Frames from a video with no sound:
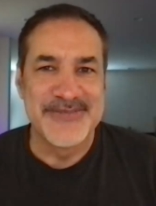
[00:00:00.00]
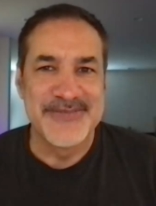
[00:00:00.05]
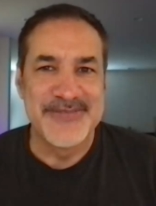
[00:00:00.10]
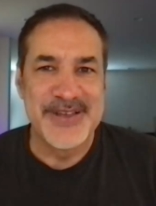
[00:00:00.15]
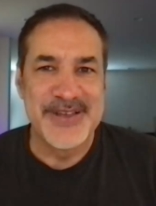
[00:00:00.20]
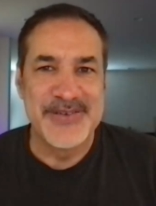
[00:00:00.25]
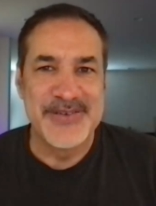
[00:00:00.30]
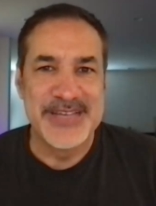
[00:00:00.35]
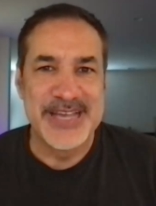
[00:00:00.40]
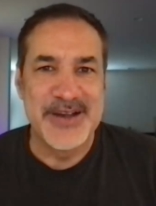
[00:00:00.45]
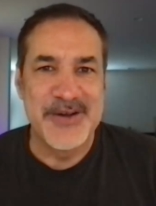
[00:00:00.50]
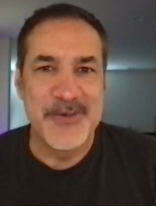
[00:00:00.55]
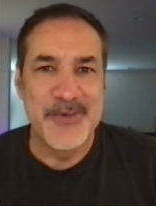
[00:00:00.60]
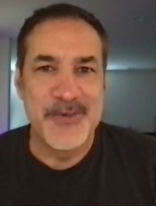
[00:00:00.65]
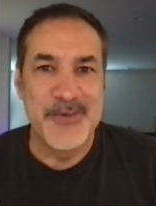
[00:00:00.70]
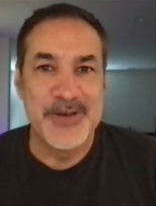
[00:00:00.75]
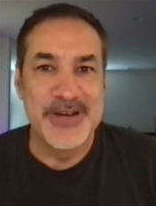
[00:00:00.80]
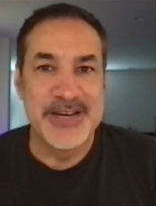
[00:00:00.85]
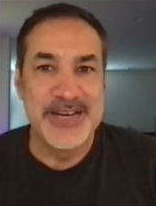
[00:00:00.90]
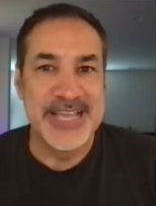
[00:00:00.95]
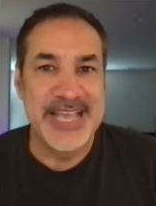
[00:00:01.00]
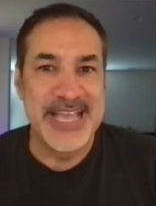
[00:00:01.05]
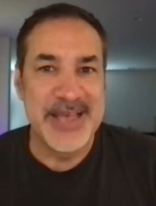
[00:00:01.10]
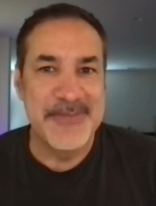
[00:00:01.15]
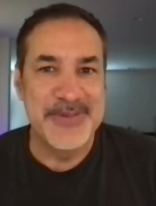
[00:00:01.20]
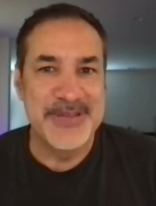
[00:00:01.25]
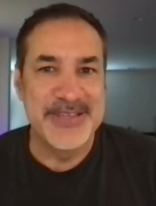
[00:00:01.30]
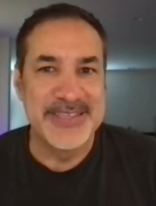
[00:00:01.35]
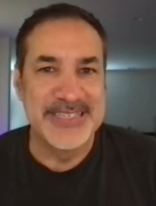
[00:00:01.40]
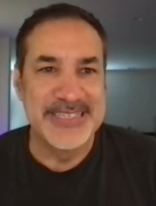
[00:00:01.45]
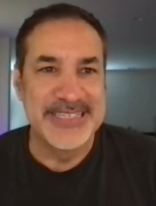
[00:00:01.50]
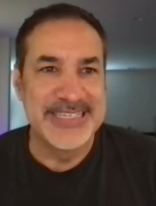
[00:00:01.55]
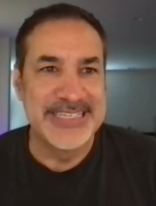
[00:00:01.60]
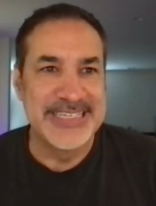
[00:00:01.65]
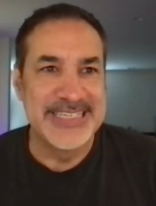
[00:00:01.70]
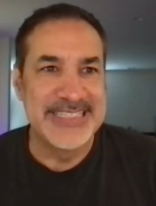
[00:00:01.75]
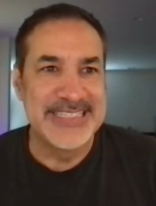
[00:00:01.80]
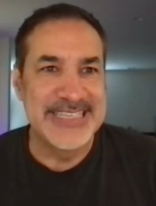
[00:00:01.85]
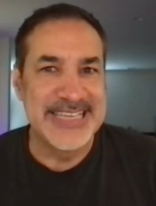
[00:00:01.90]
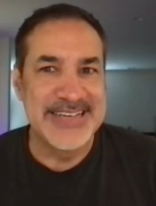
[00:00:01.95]
found out what had happened,
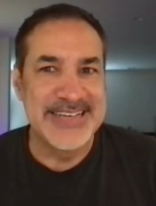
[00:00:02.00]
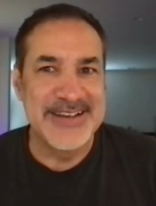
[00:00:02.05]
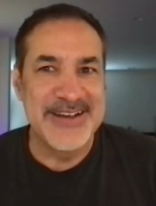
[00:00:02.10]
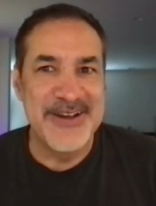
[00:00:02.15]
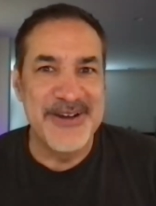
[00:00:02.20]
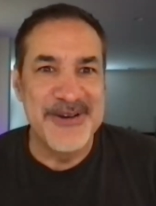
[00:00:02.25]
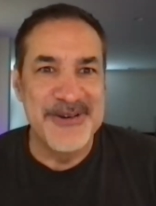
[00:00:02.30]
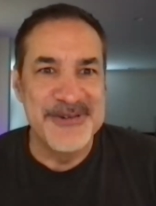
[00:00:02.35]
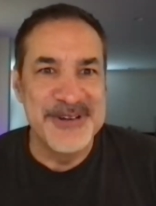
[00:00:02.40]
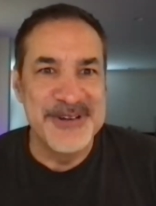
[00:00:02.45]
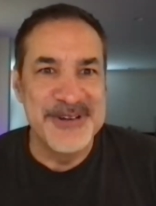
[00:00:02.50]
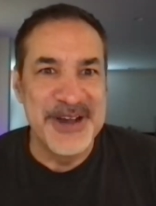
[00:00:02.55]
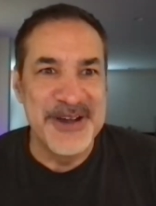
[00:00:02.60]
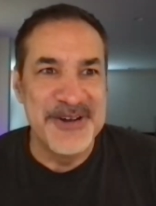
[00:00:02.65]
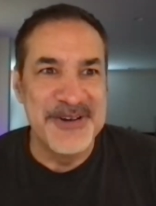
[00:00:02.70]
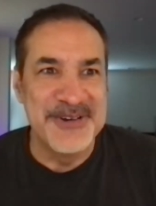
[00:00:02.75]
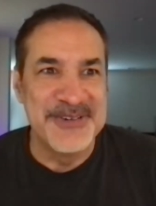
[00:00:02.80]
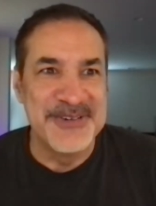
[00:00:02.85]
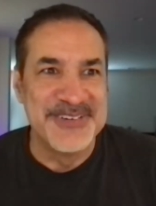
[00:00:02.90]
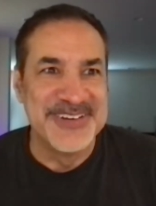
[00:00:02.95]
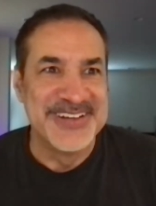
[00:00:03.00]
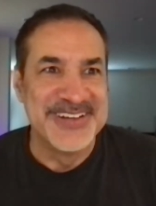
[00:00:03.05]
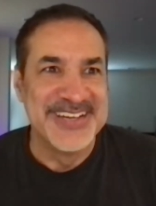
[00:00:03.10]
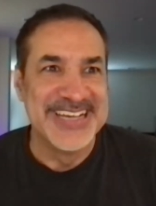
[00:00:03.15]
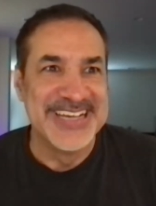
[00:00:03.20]
he said, oh no.